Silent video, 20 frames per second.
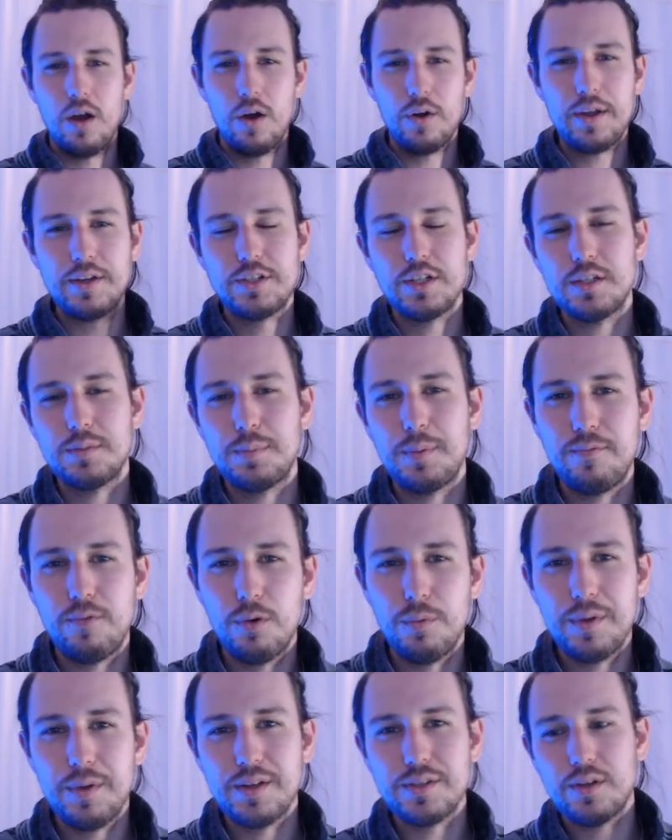Okay, just
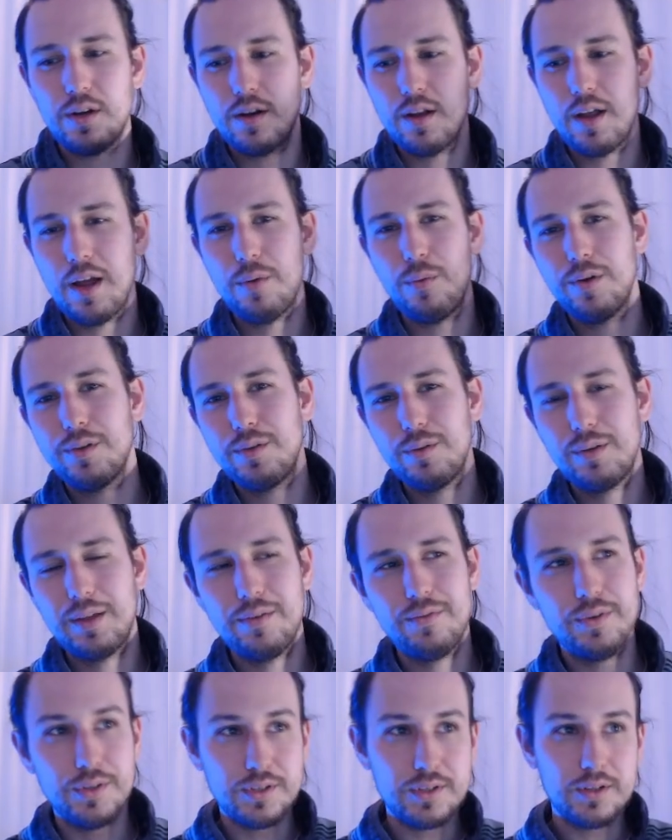before we get started, I want to
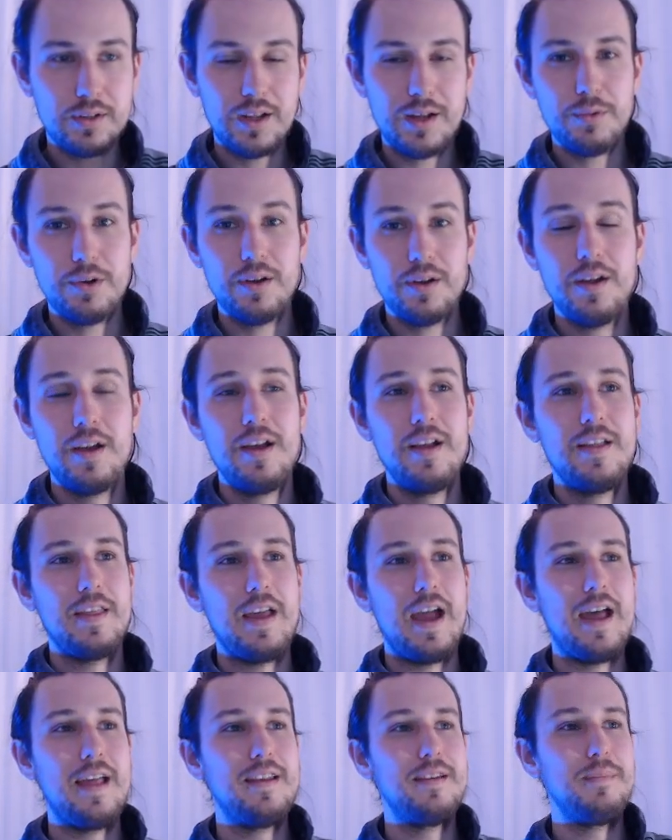give a disclaimer
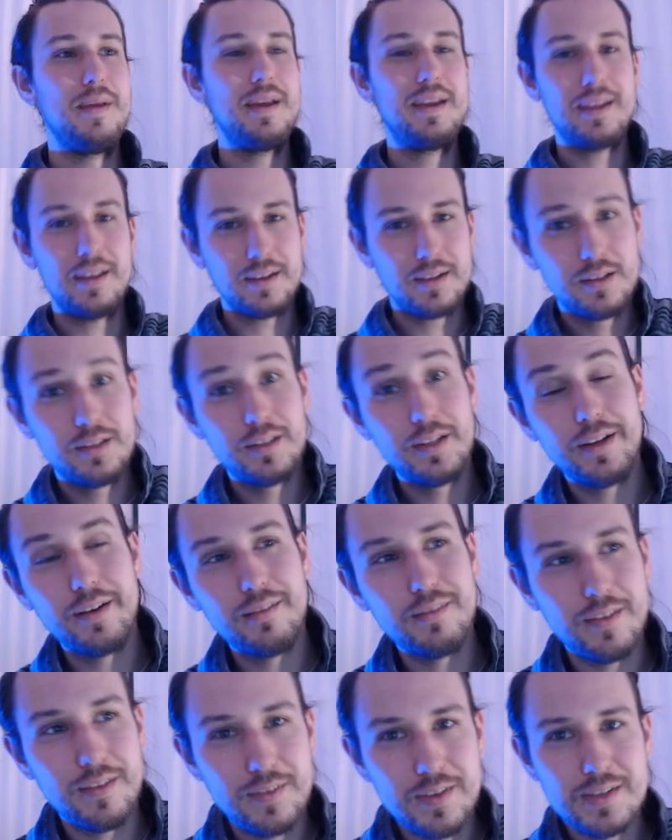and make it
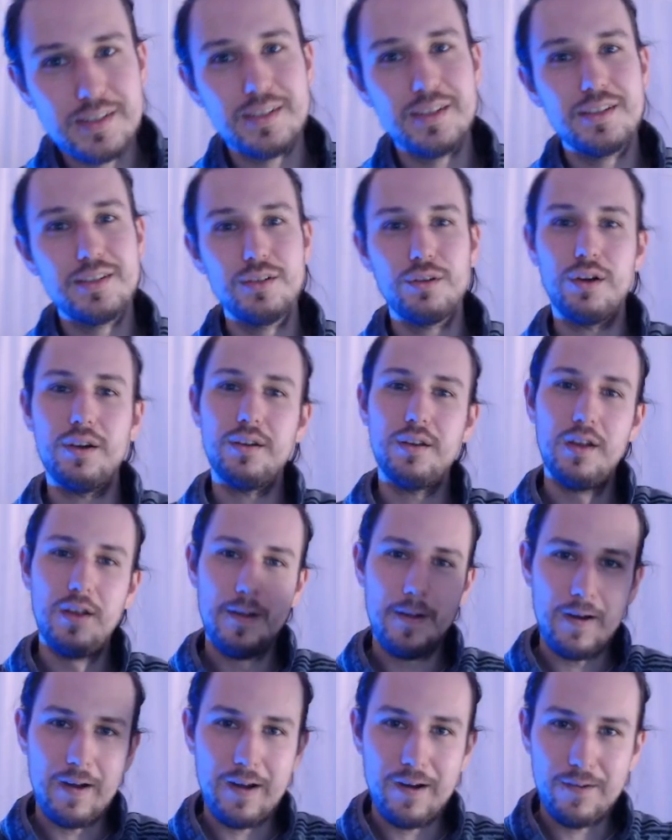clear that this is not
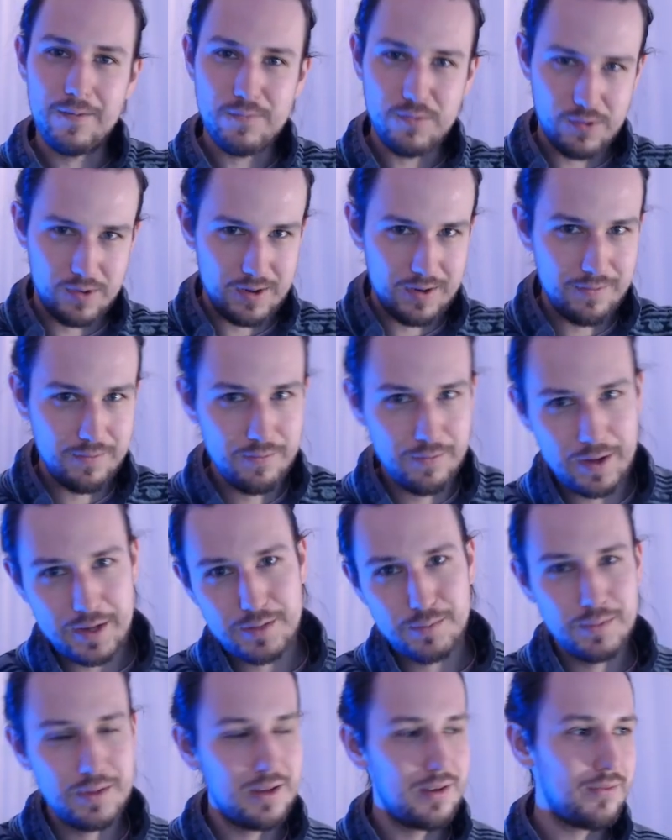for
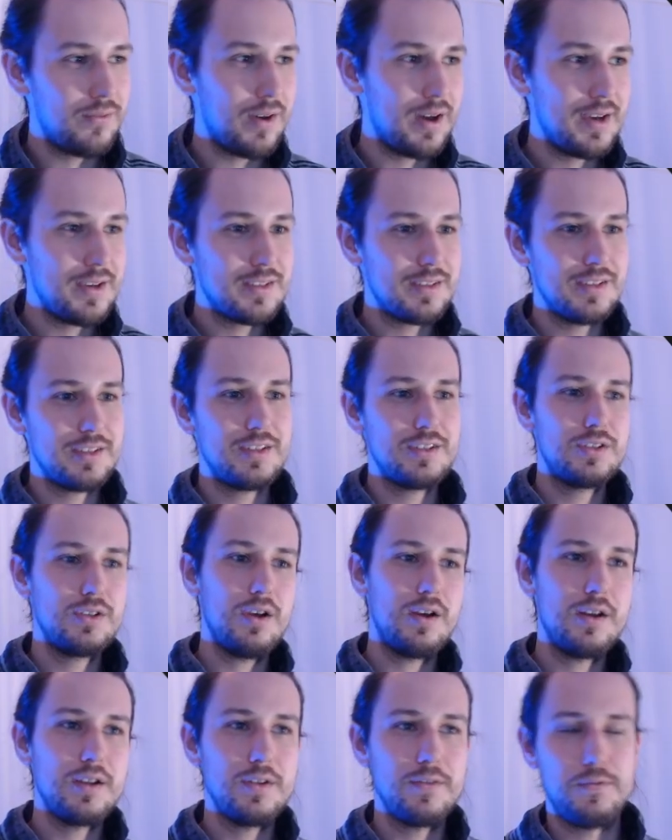investment advice. This is
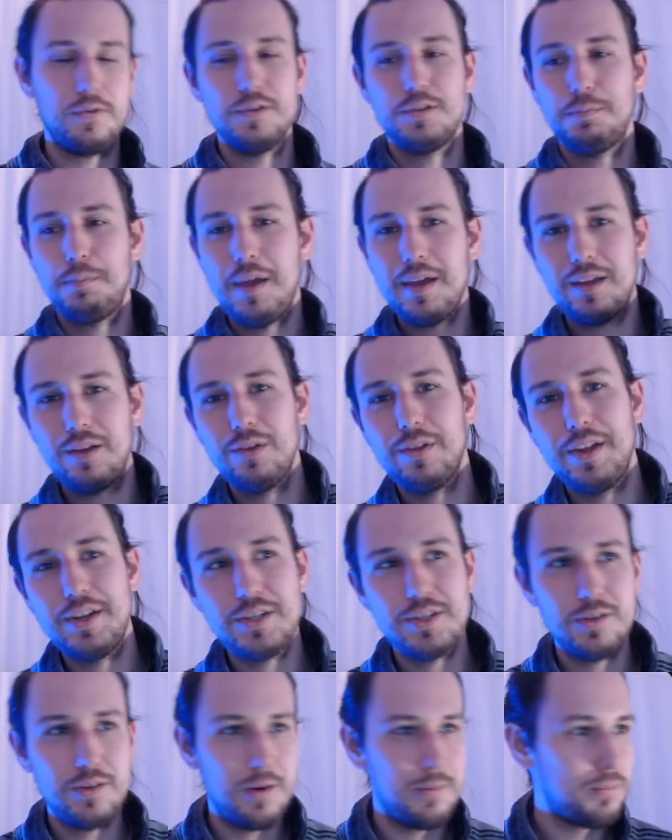not for
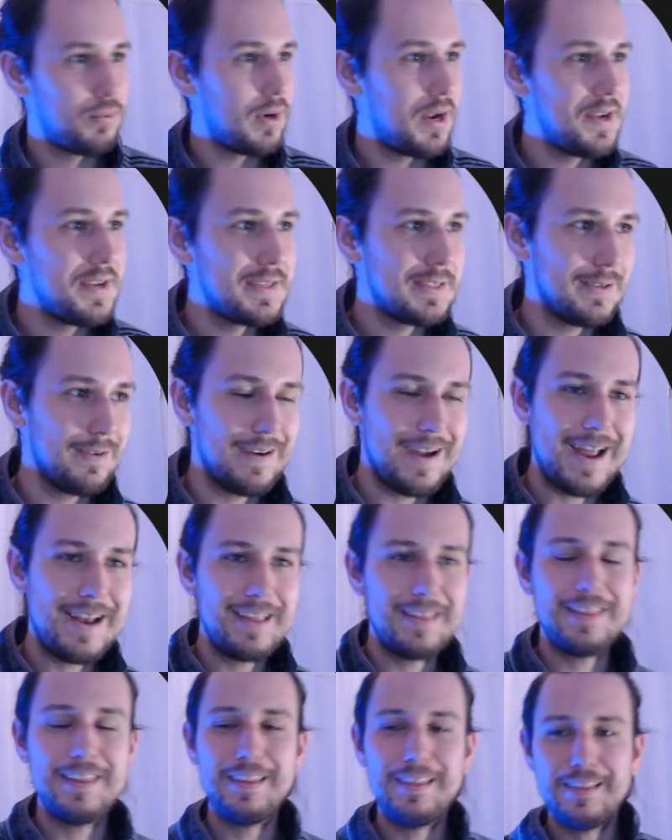speculation on price or
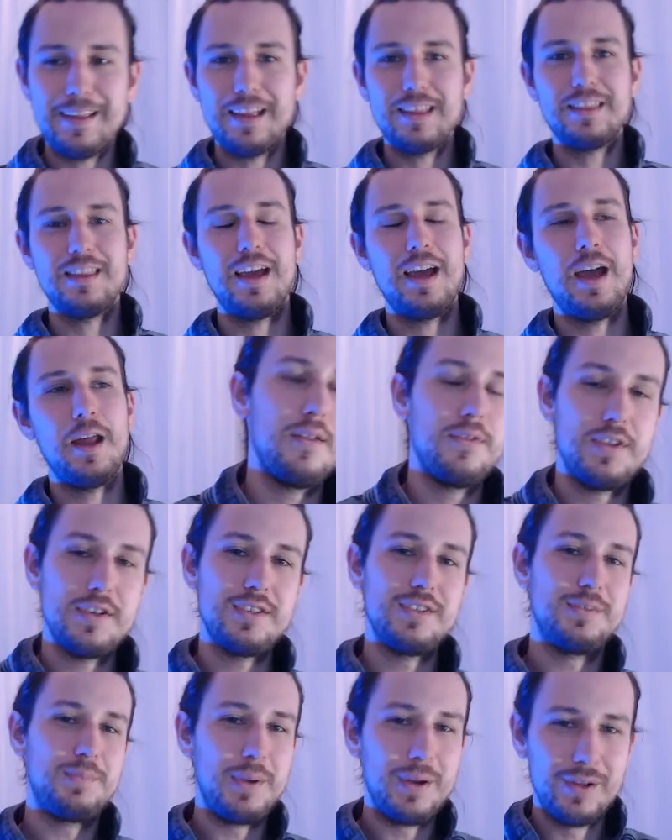anything like that.
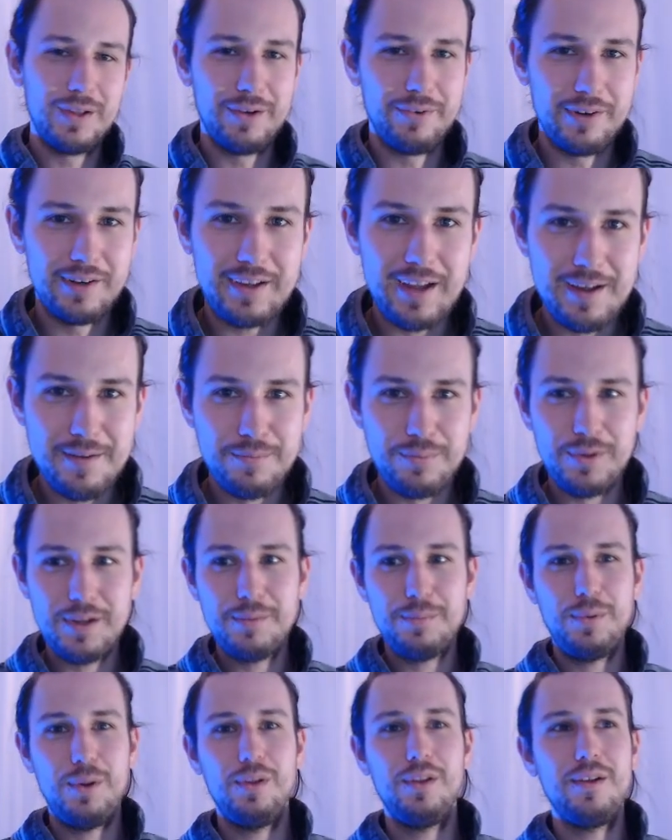This is purely for
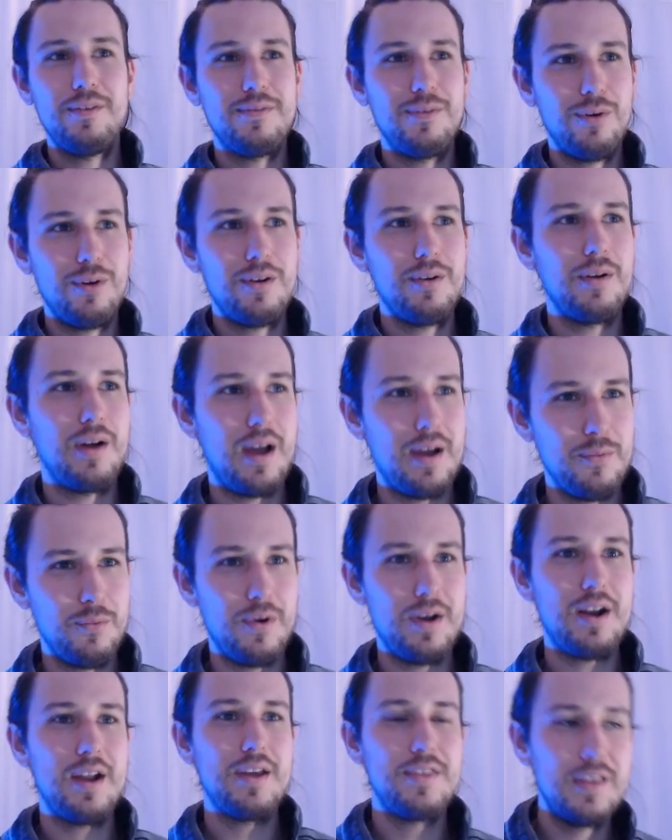gameplay, purely for
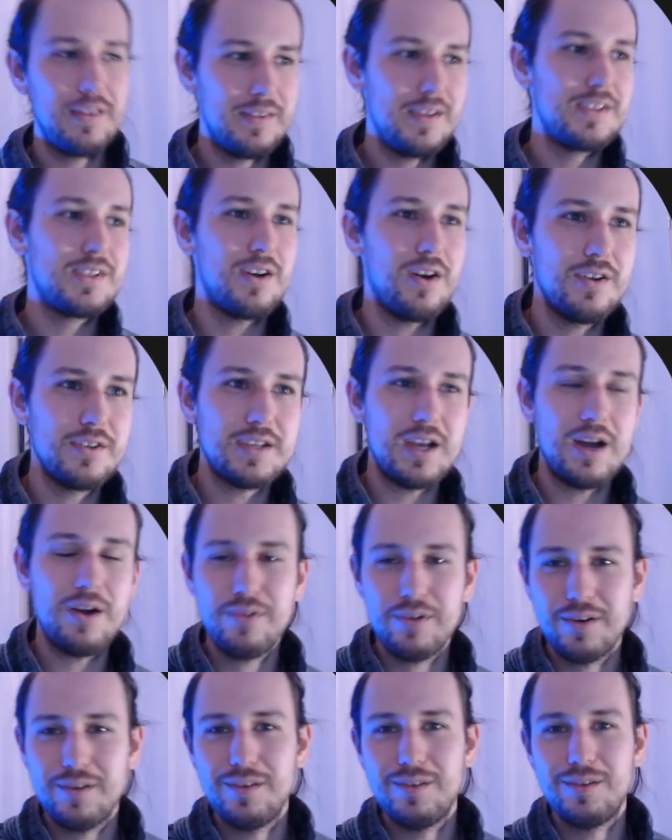what I think these cards, how
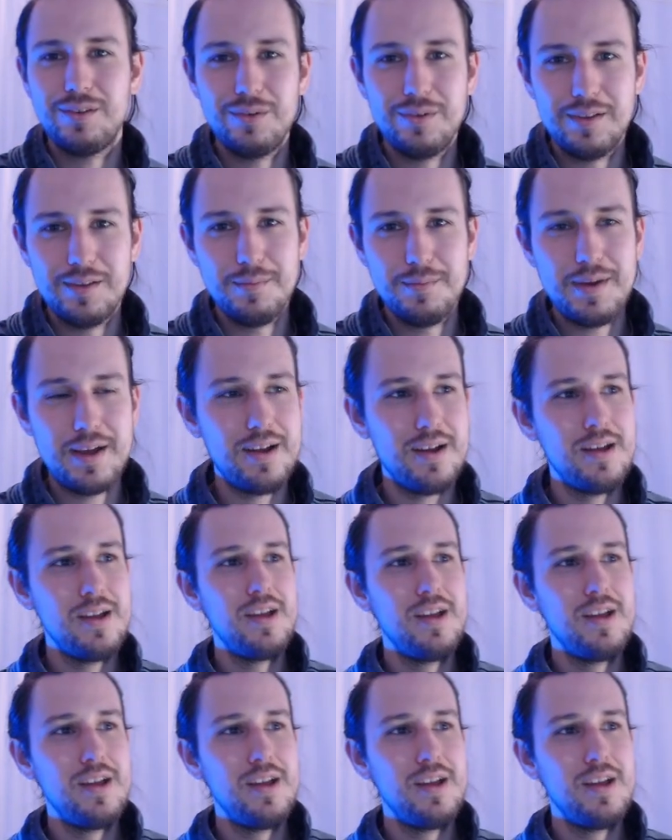they're going to do in the meta,